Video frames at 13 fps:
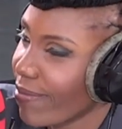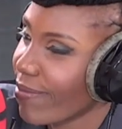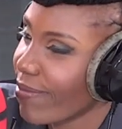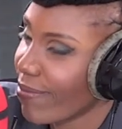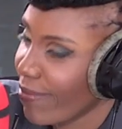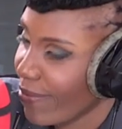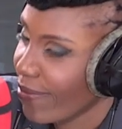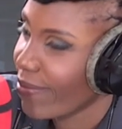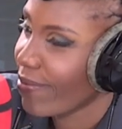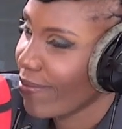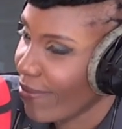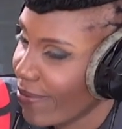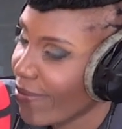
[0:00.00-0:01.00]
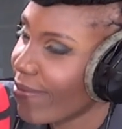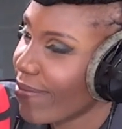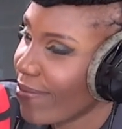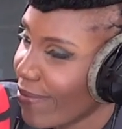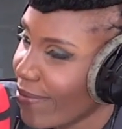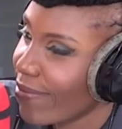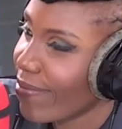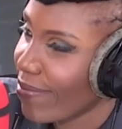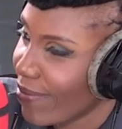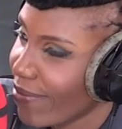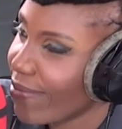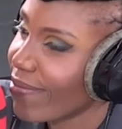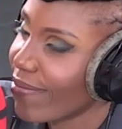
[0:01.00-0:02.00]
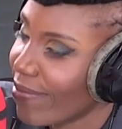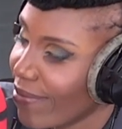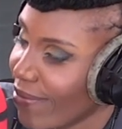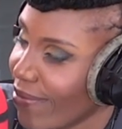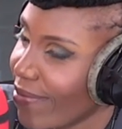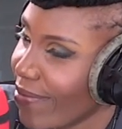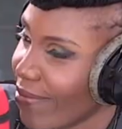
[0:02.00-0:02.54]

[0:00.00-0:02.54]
everyone was so on point. So there was a lot of